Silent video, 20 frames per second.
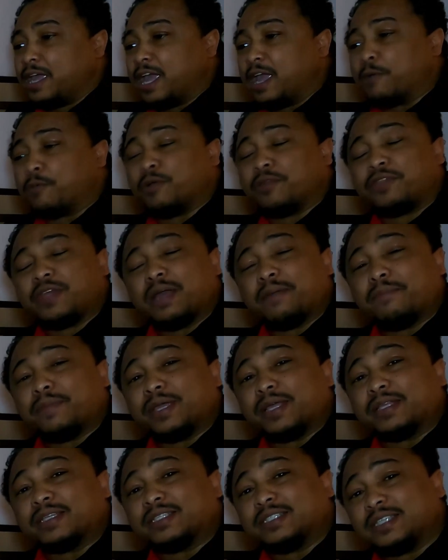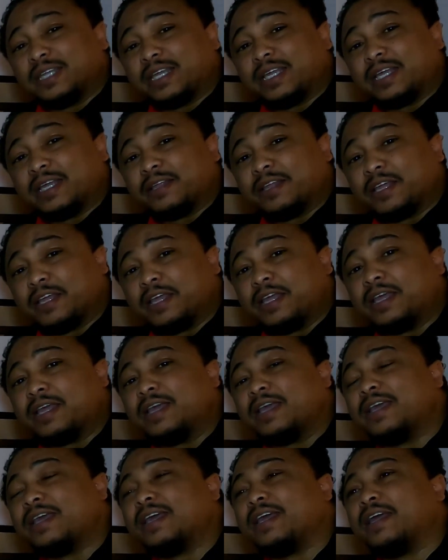And with that being said,
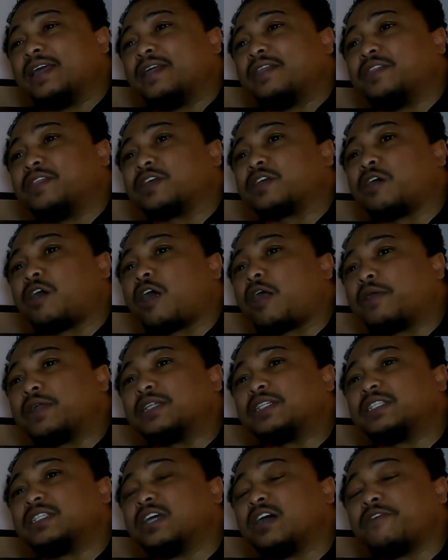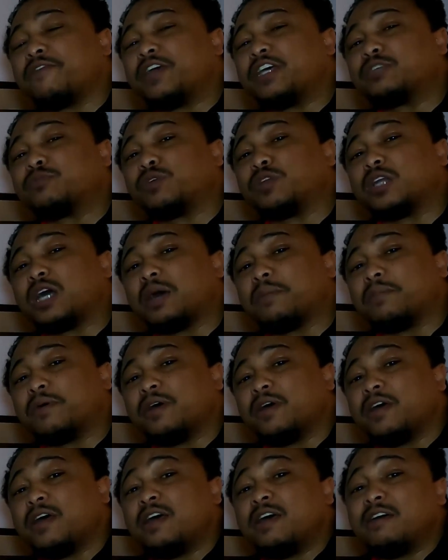the car itself has went
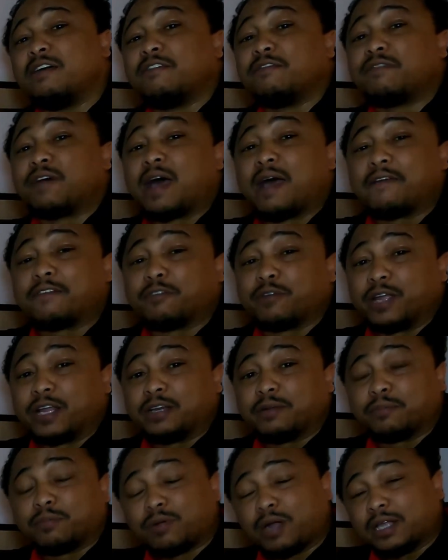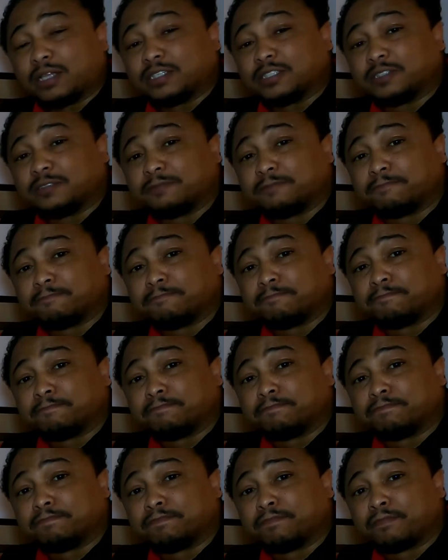up 5 grand in price.
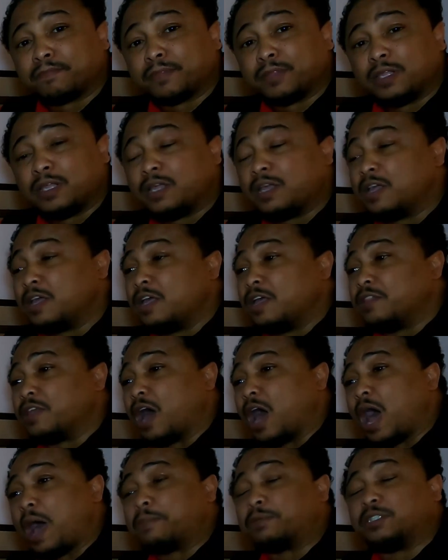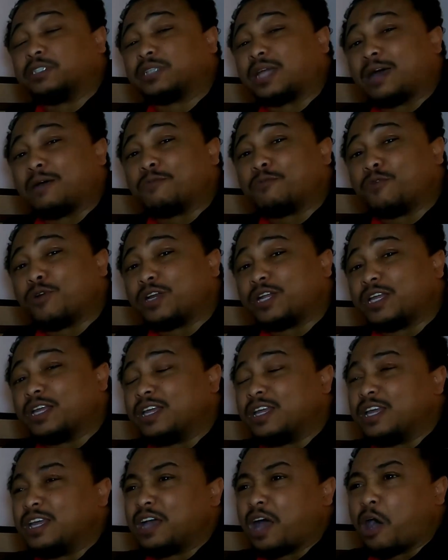The options I wanted,
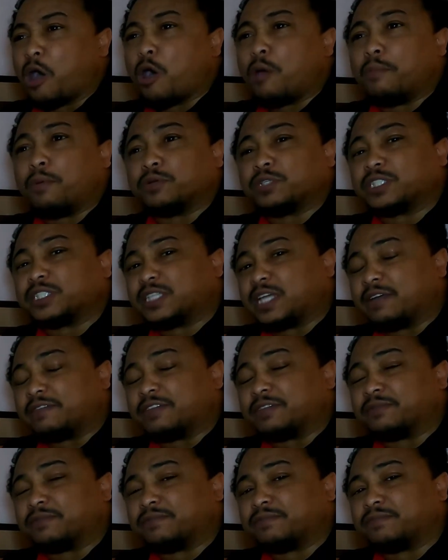almost 7.